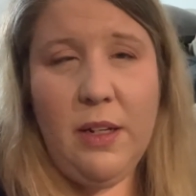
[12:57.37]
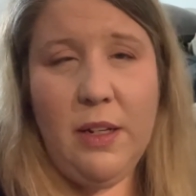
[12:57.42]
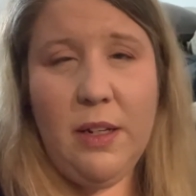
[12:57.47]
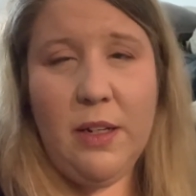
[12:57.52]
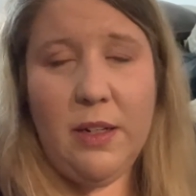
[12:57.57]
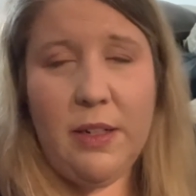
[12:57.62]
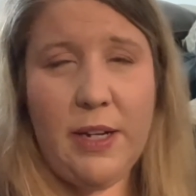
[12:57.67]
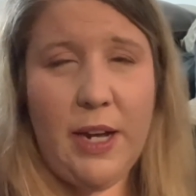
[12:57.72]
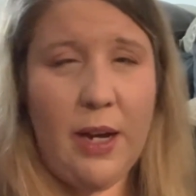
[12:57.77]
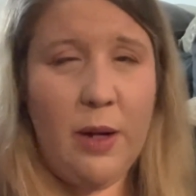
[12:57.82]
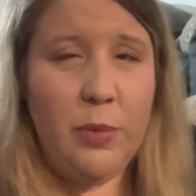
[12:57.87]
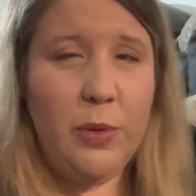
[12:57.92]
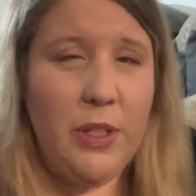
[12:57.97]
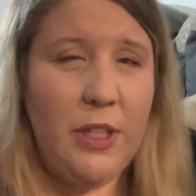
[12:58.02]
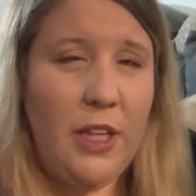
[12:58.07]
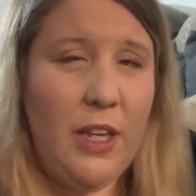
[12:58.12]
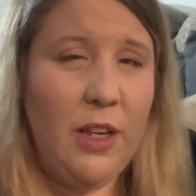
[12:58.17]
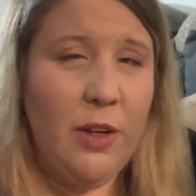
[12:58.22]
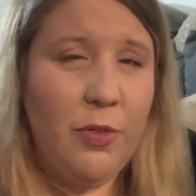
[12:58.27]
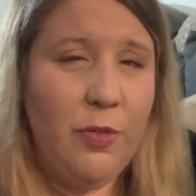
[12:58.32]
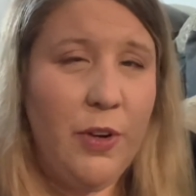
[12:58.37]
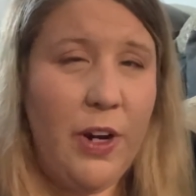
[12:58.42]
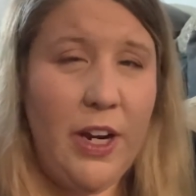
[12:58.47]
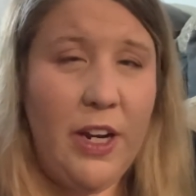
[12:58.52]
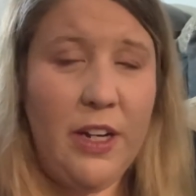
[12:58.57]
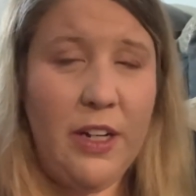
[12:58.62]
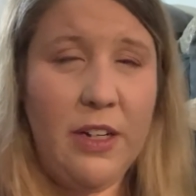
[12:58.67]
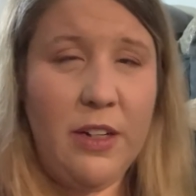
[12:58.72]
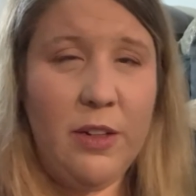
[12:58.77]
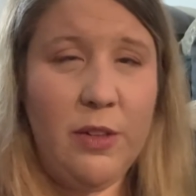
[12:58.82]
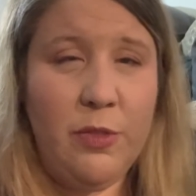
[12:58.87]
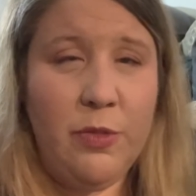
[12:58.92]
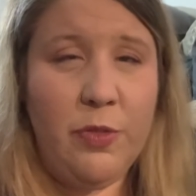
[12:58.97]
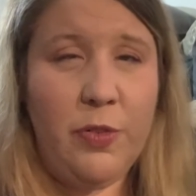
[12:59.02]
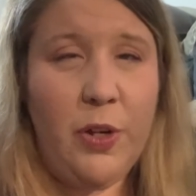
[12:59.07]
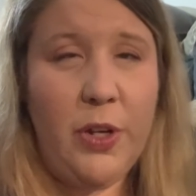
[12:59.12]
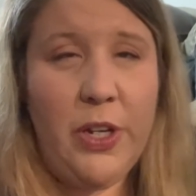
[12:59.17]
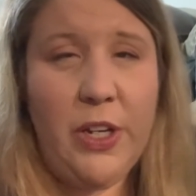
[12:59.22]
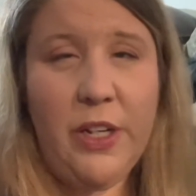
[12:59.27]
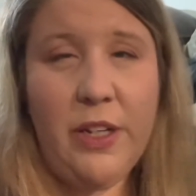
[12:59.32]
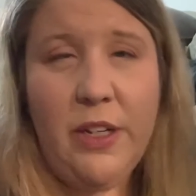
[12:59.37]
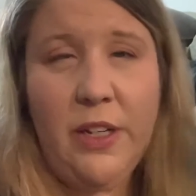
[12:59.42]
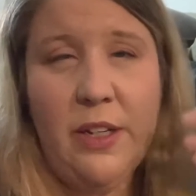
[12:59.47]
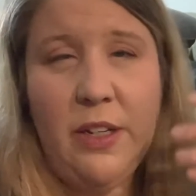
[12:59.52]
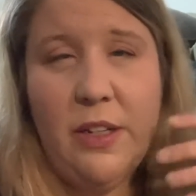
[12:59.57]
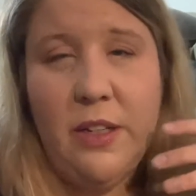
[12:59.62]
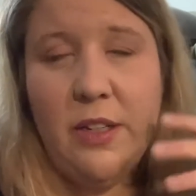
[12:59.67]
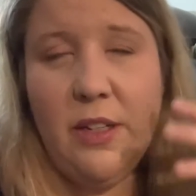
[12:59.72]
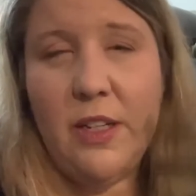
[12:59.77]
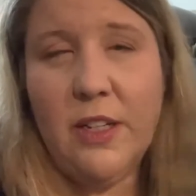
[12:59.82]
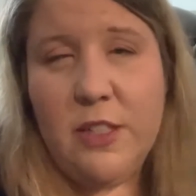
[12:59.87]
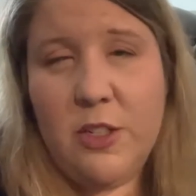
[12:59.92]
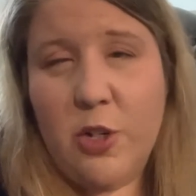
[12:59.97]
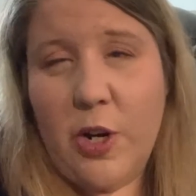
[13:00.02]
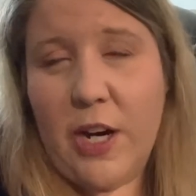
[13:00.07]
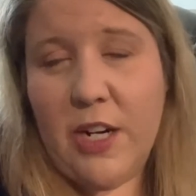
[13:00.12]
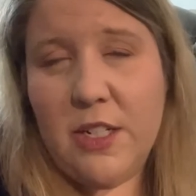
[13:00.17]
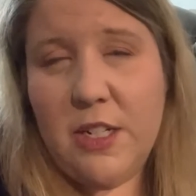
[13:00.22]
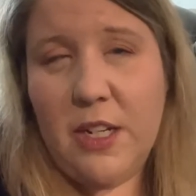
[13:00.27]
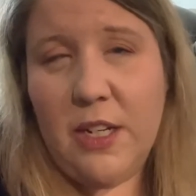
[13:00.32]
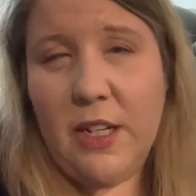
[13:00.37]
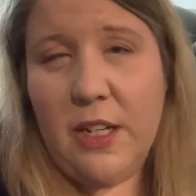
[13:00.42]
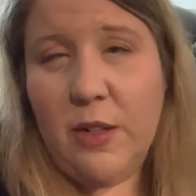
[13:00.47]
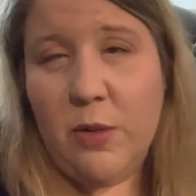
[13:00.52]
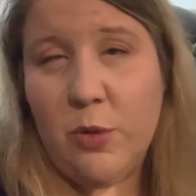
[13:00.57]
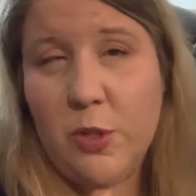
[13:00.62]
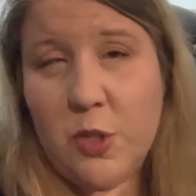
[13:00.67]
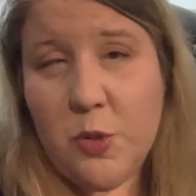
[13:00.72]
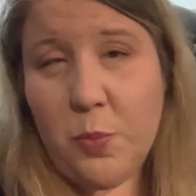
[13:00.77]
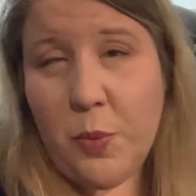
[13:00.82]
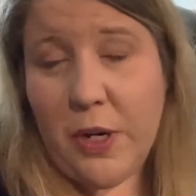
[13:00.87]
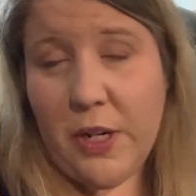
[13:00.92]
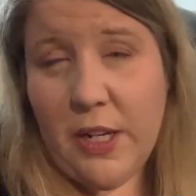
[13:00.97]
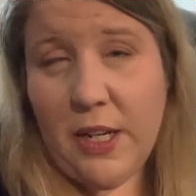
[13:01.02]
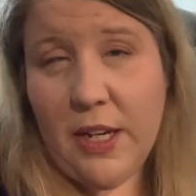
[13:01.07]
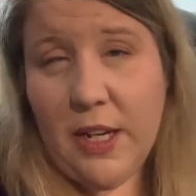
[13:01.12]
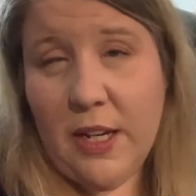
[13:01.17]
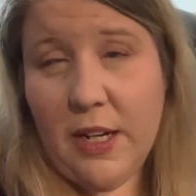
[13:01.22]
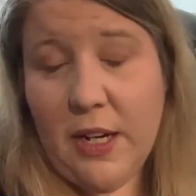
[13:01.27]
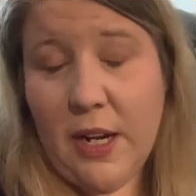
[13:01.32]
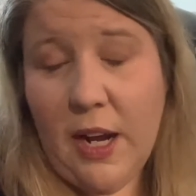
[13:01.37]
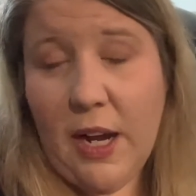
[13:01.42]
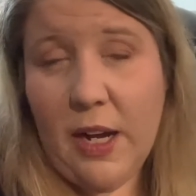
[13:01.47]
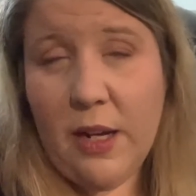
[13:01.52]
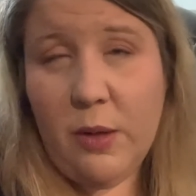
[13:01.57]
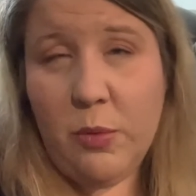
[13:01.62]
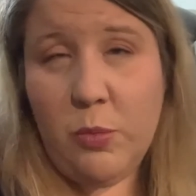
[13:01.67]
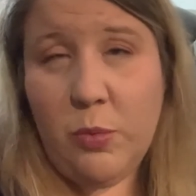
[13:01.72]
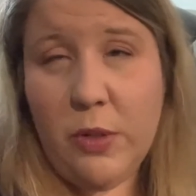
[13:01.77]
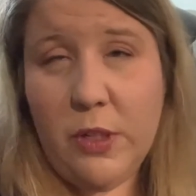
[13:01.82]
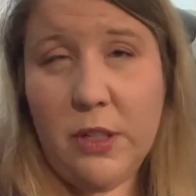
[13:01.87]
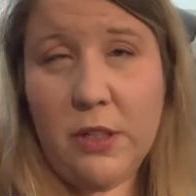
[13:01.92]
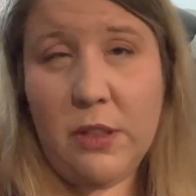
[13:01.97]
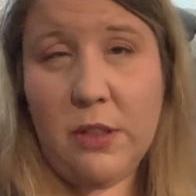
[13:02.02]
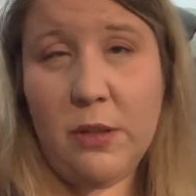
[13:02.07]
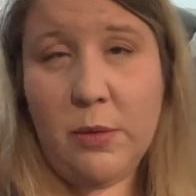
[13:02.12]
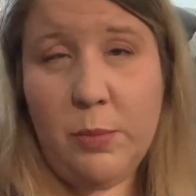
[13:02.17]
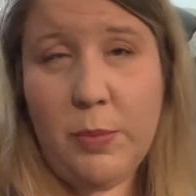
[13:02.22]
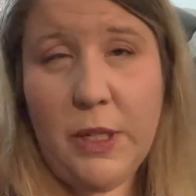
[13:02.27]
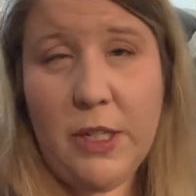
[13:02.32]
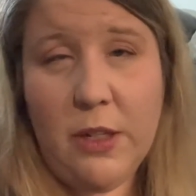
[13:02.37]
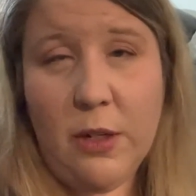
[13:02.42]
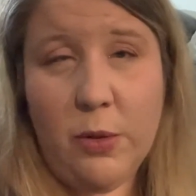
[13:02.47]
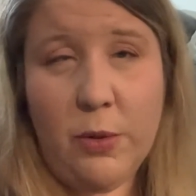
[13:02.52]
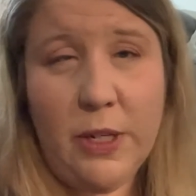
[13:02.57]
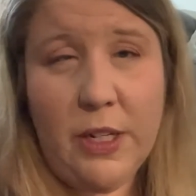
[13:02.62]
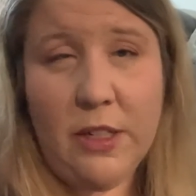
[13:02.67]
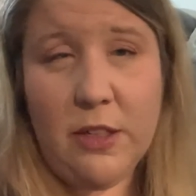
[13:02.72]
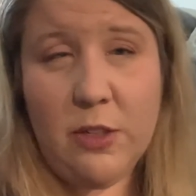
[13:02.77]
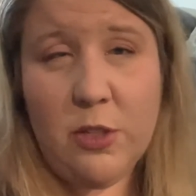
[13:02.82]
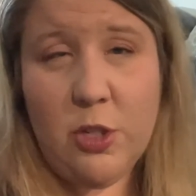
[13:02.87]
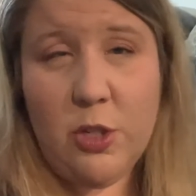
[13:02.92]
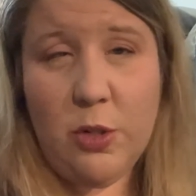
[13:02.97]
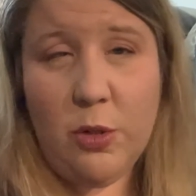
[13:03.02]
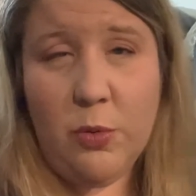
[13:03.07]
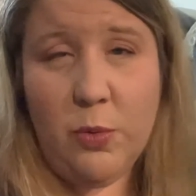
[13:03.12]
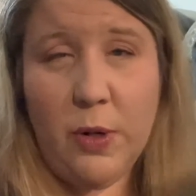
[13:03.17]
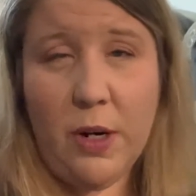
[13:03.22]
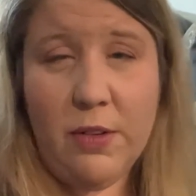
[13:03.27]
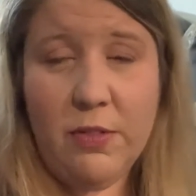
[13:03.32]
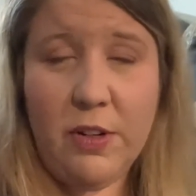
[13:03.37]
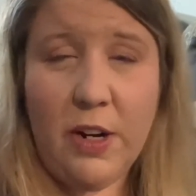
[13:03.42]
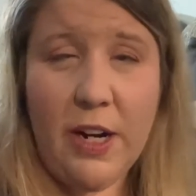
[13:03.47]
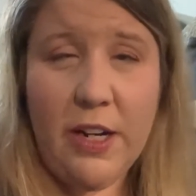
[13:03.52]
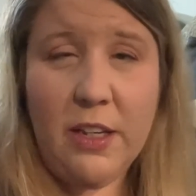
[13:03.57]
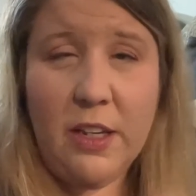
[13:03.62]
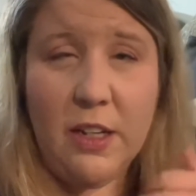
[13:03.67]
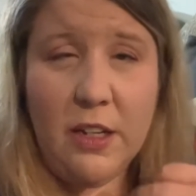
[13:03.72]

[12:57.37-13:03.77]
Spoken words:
not really afraid of contracting it or spreading it. I will be going to wherever I can